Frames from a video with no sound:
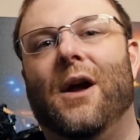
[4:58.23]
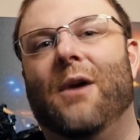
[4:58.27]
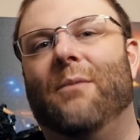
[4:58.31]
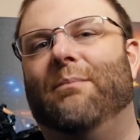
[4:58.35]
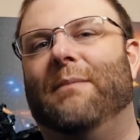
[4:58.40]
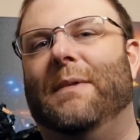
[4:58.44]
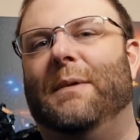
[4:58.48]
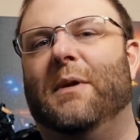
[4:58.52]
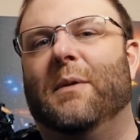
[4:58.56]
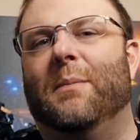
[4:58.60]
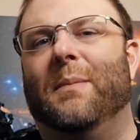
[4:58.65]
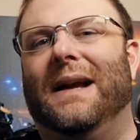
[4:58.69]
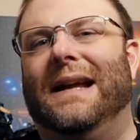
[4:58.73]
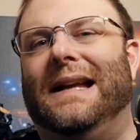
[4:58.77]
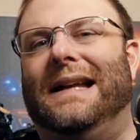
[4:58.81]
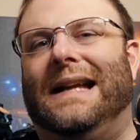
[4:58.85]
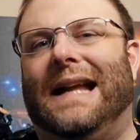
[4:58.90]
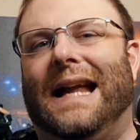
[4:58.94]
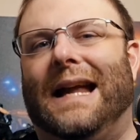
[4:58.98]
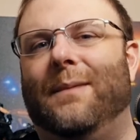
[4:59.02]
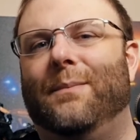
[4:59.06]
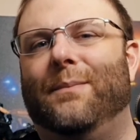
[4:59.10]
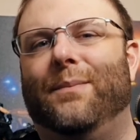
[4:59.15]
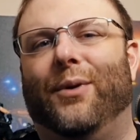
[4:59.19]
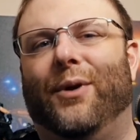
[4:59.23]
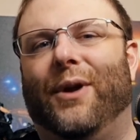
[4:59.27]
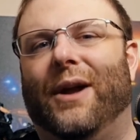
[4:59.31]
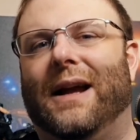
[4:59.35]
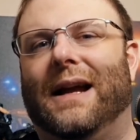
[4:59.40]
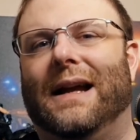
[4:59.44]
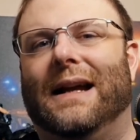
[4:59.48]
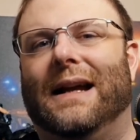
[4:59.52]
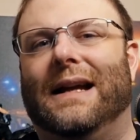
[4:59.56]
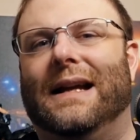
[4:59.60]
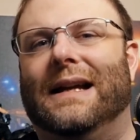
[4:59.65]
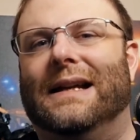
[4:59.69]
Maybe my
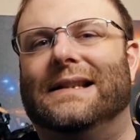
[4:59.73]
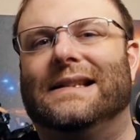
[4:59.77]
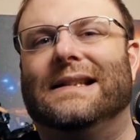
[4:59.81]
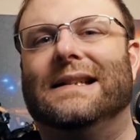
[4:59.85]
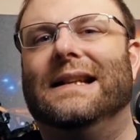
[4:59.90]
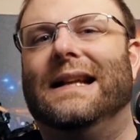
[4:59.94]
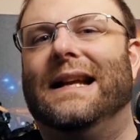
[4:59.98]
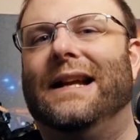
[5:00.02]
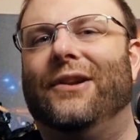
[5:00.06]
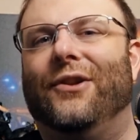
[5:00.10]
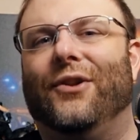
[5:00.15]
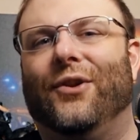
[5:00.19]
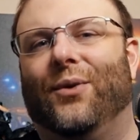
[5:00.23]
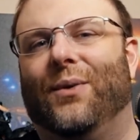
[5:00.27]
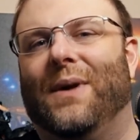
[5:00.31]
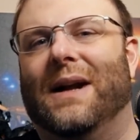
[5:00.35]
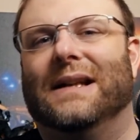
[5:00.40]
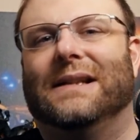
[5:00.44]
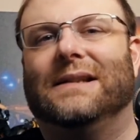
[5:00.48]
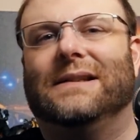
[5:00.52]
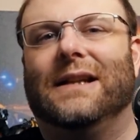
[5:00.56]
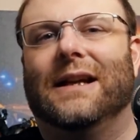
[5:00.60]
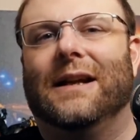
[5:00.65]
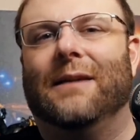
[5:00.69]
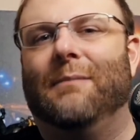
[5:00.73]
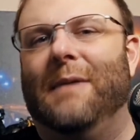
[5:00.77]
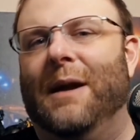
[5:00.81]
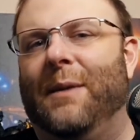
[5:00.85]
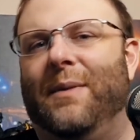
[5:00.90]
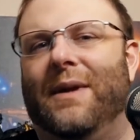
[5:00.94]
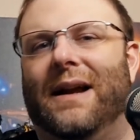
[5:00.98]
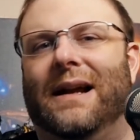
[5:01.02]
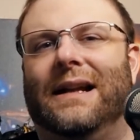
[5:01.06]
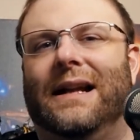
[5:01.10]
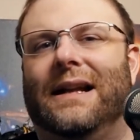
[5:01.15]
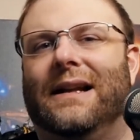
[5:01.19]
gameplay isn't interesting.
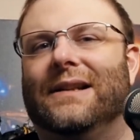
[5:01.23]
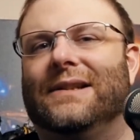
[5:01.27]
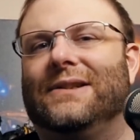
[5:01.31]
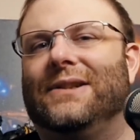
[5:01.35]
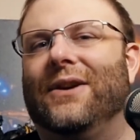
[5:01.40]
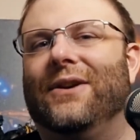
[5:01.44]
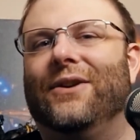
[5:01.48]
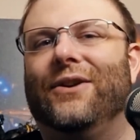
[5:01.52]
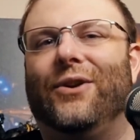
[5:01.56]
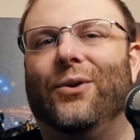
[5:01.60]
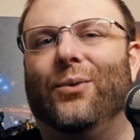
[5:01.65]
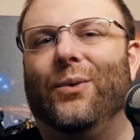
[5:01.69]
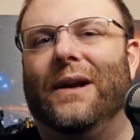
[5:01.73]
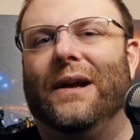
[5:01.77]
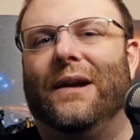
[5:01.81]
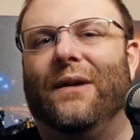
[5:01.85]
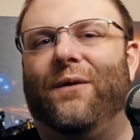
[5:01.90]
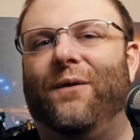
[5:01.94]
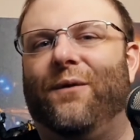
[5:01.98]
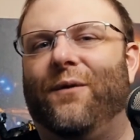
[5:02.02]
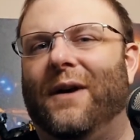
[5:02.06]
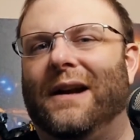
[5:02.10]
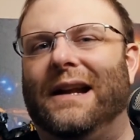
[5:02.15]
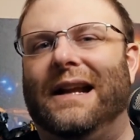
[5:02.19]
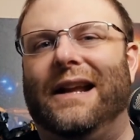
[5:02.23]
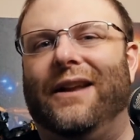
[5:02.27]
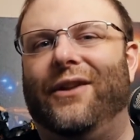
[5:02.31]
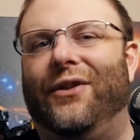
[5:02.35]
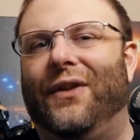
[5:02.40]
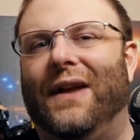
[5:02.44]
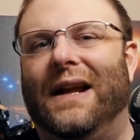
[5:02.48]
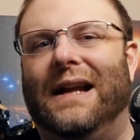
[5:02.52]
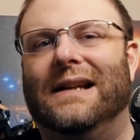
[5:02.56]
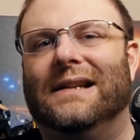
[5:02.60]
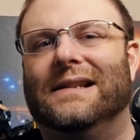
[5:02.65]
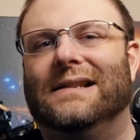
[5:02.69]
Maybe I need to start doing funny
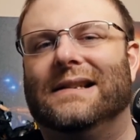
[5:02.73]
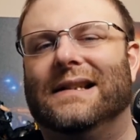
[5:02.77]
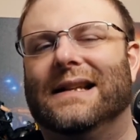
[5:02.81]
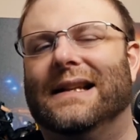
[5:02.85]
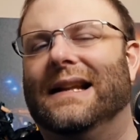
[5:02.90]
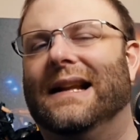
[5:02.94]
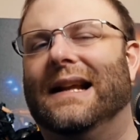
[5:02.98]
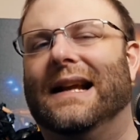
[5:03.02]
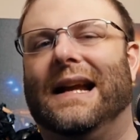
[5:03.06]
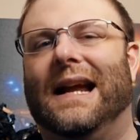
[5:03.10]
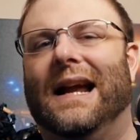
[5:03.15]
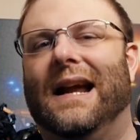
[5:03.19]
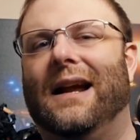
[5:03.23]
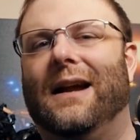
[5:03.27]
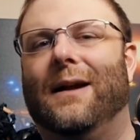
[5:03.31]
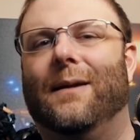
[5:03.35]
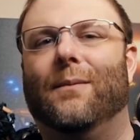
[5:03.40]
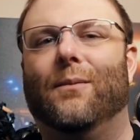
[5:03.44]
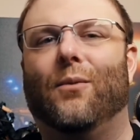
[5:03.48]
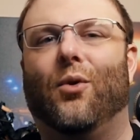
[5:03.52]
things in the game.